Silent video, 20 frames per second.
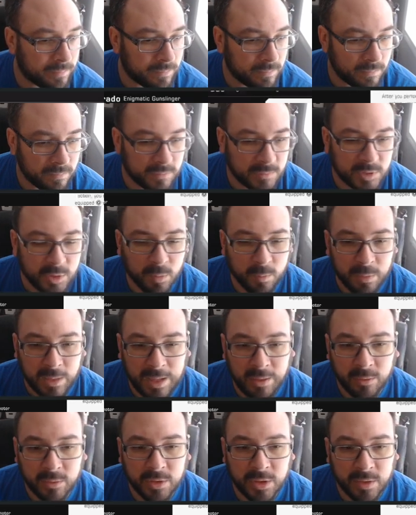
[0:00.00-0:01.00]
so
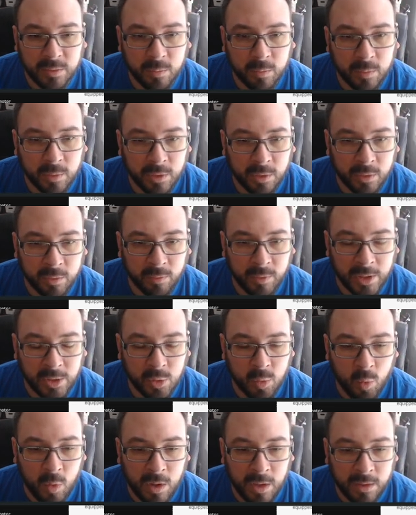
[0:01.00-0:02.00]
Blount, when you're in range
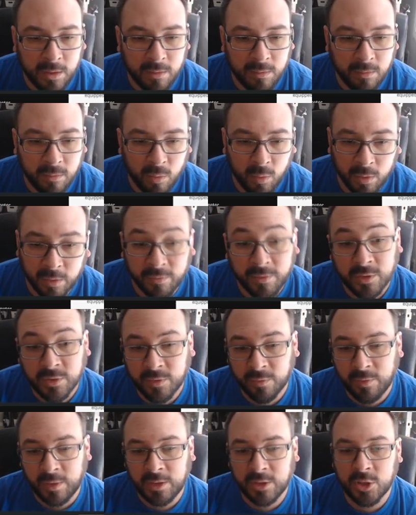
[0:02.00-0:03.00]
1, or if there's a
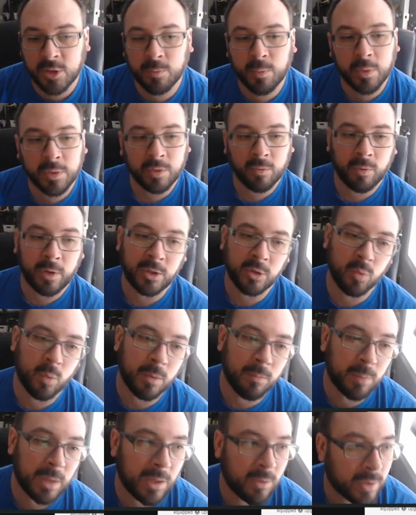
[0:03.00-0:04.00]
friendly ship within range 1,
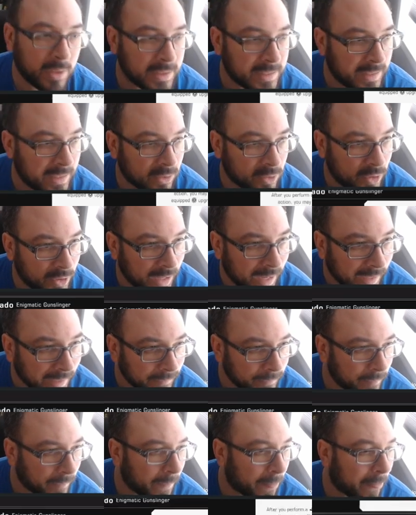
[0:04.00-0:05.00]
Blount gets an extra die.
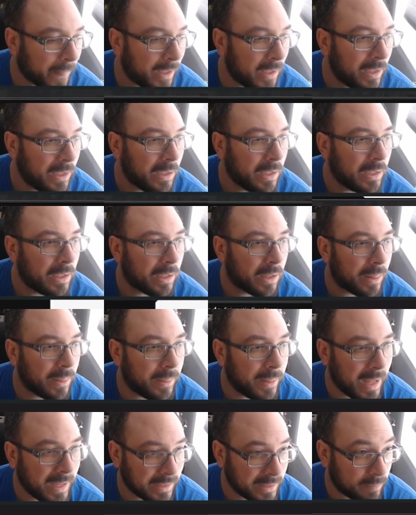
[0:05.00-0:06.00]

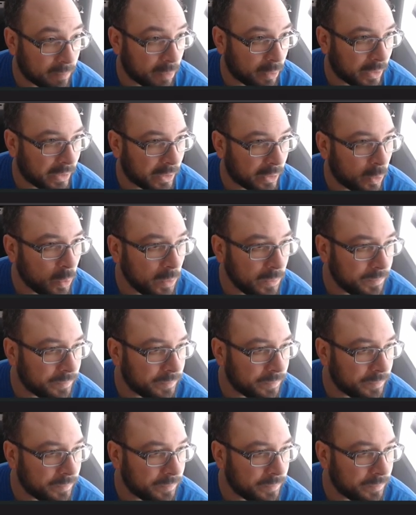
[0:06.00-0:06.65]
That's pretty cool.